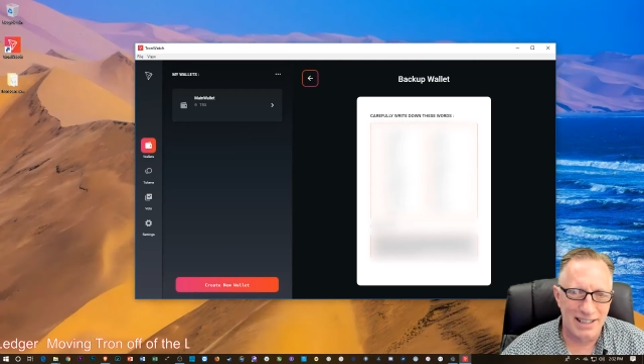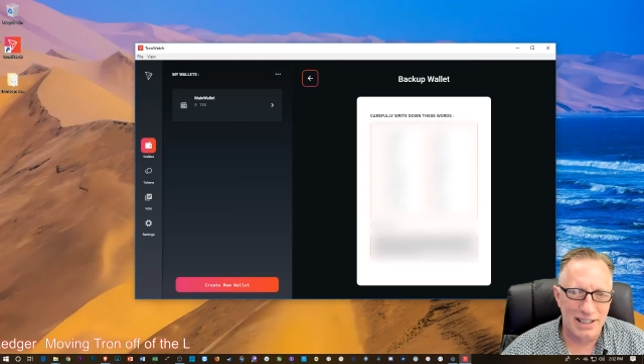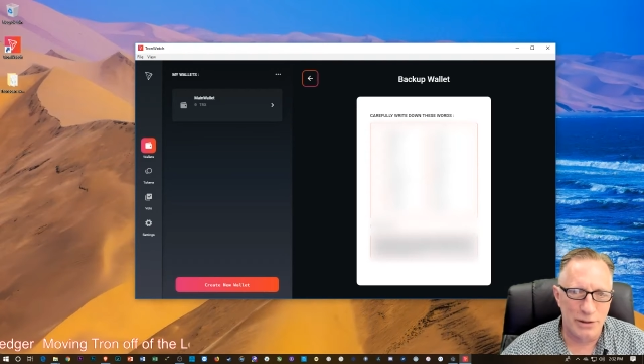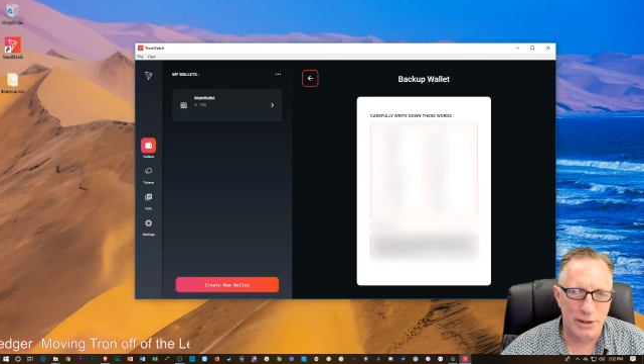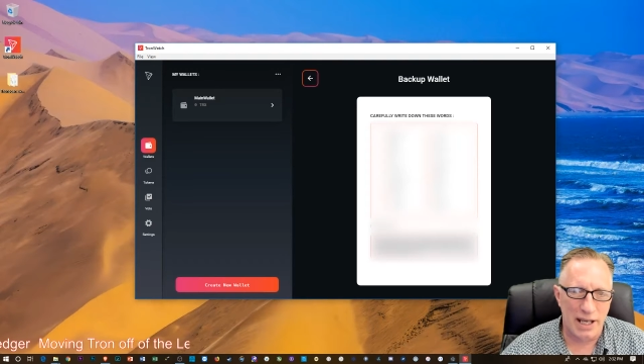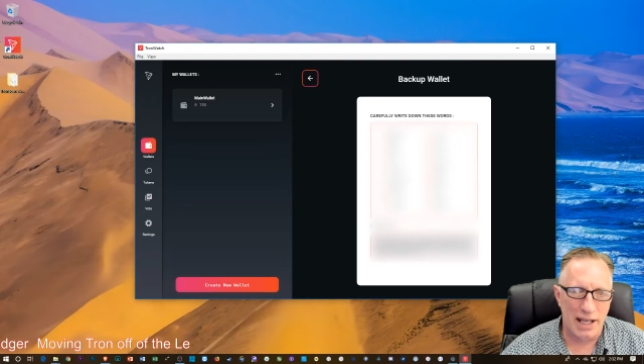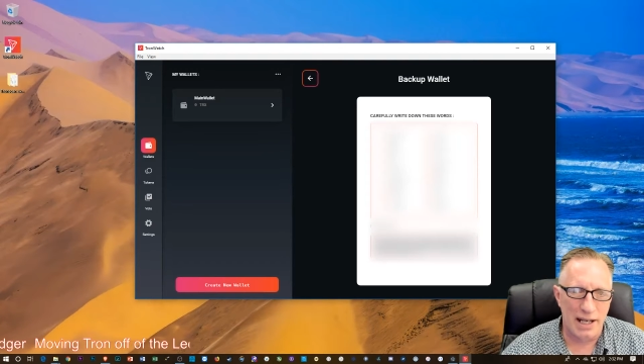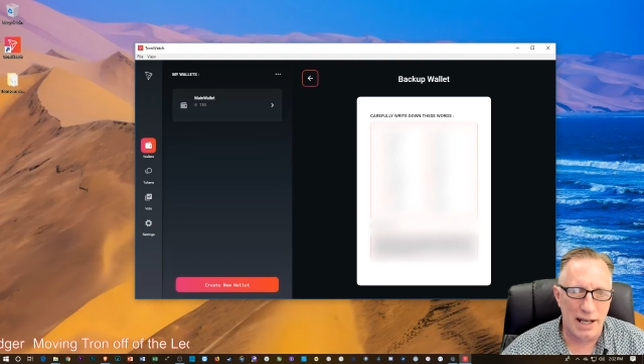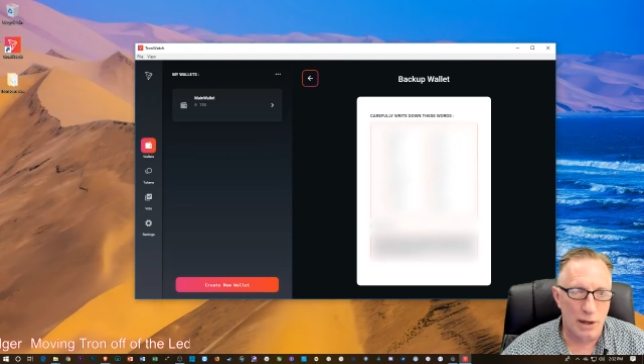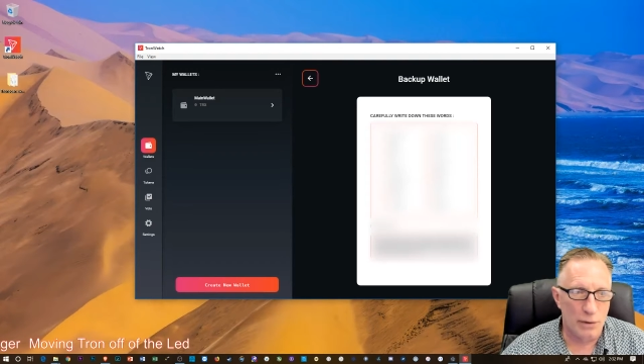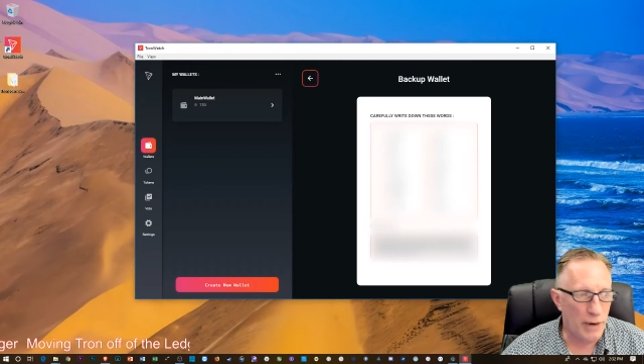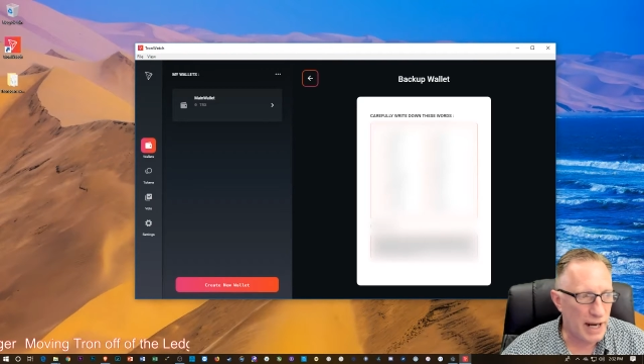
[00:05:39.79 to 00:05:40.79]
you can
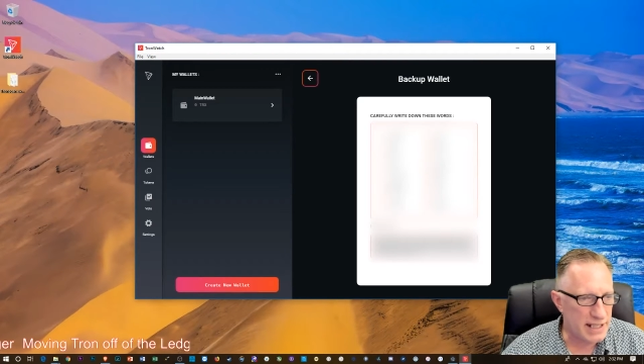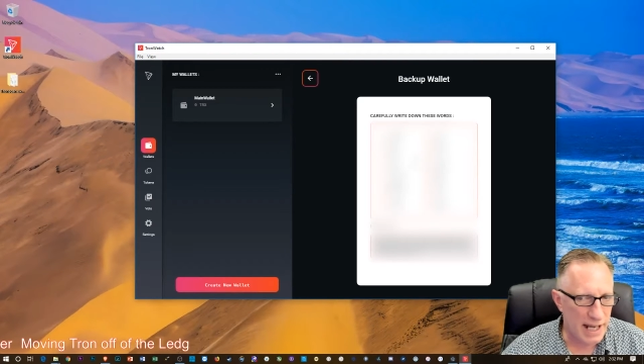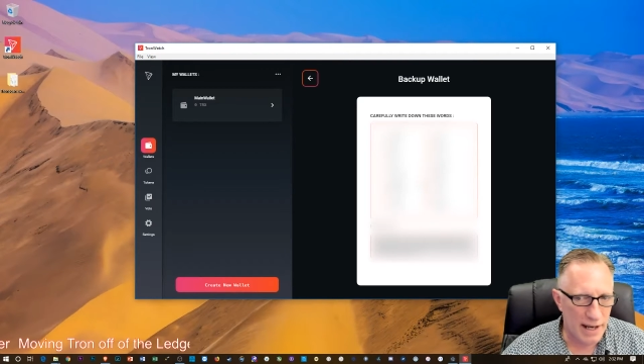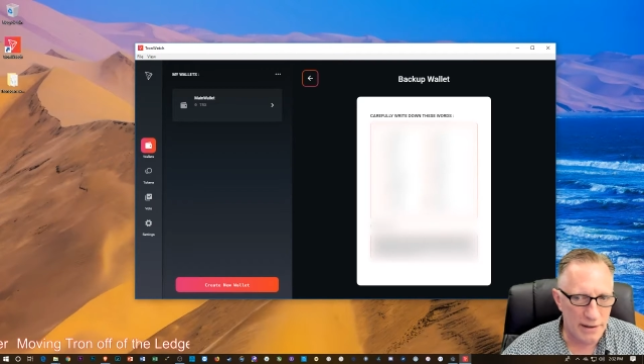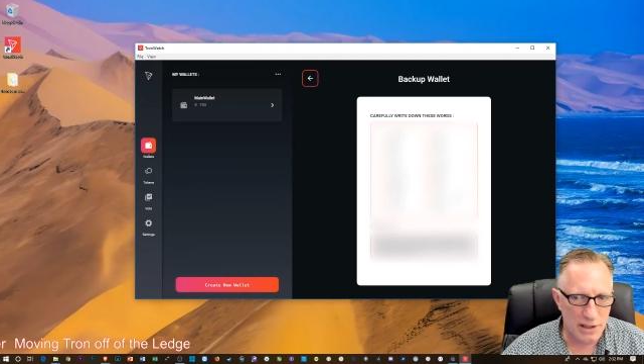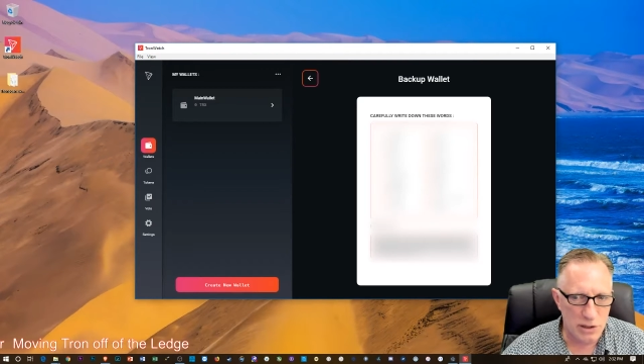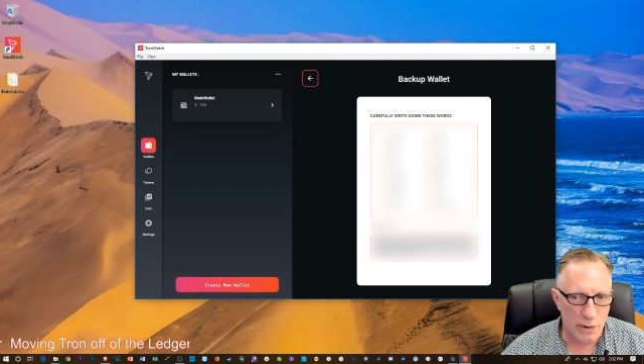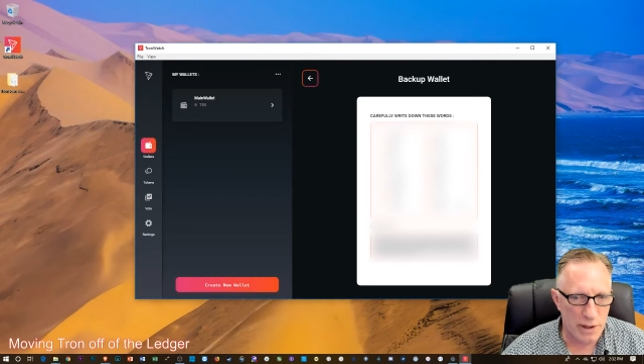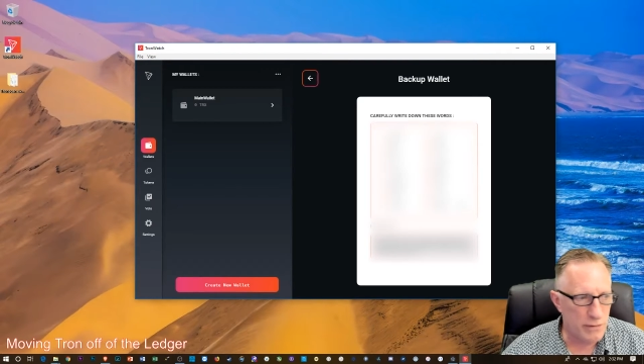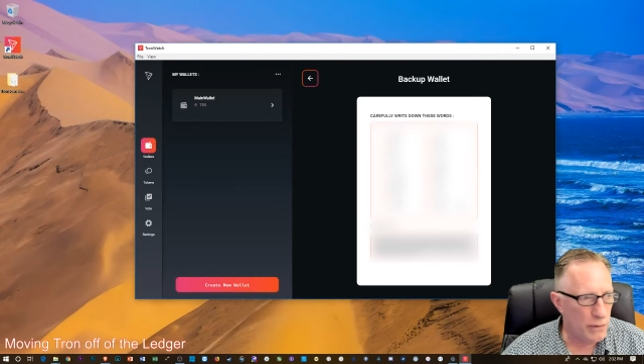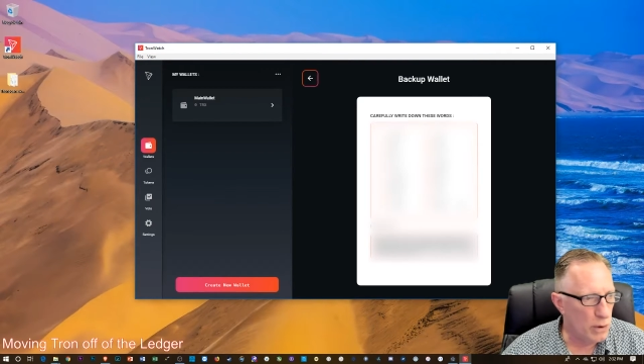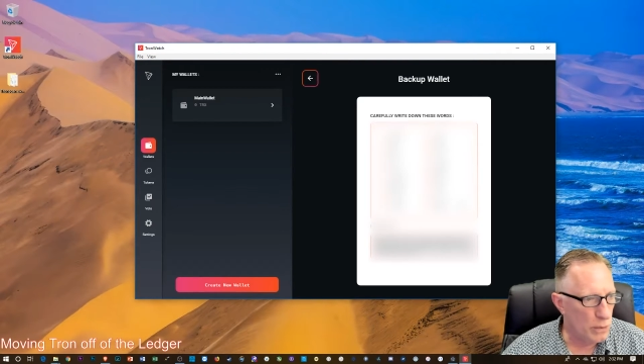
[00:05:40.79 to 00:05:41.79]
uh, write down the
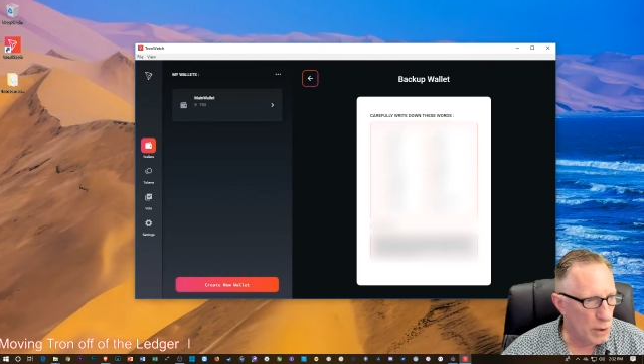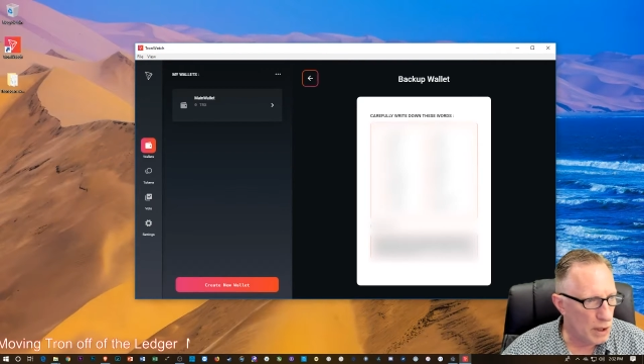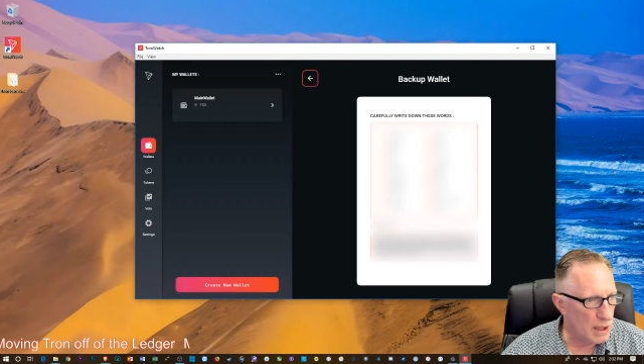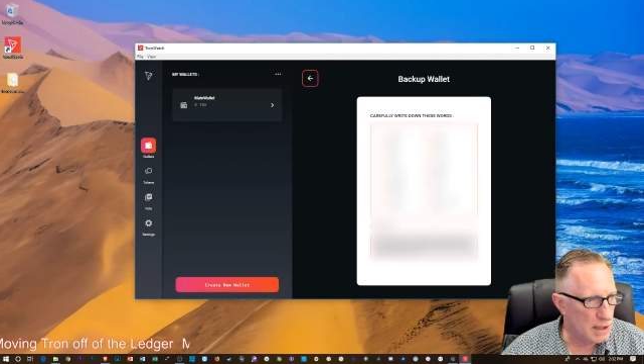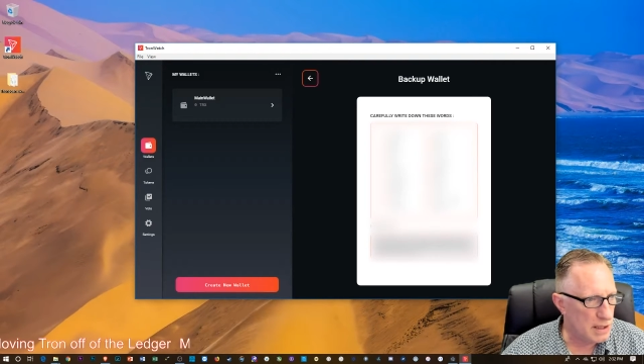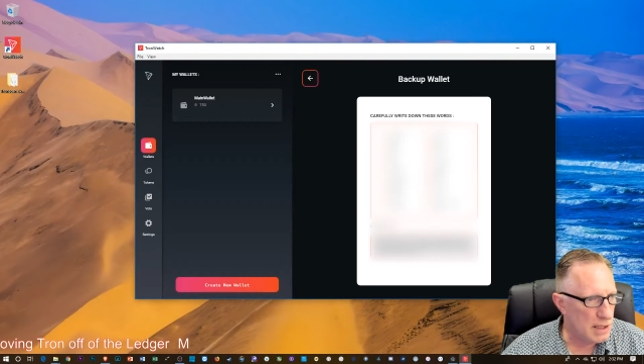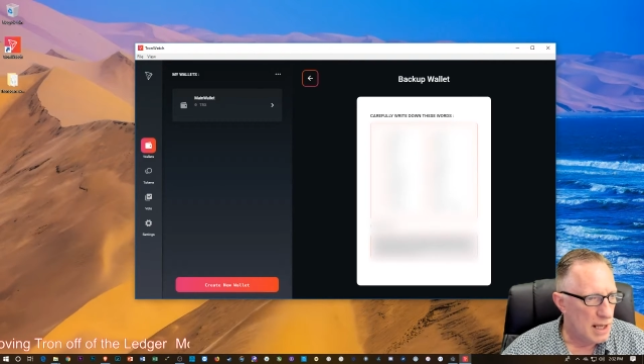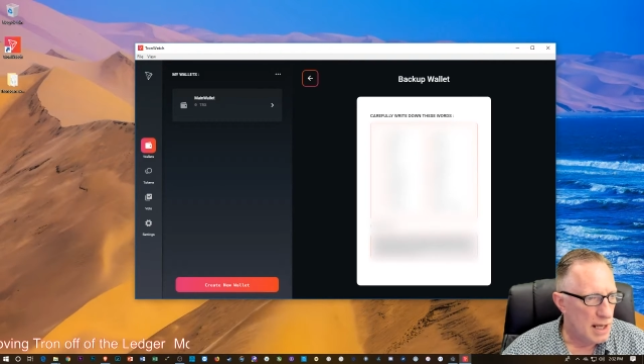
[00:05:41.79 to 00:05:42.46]
24 word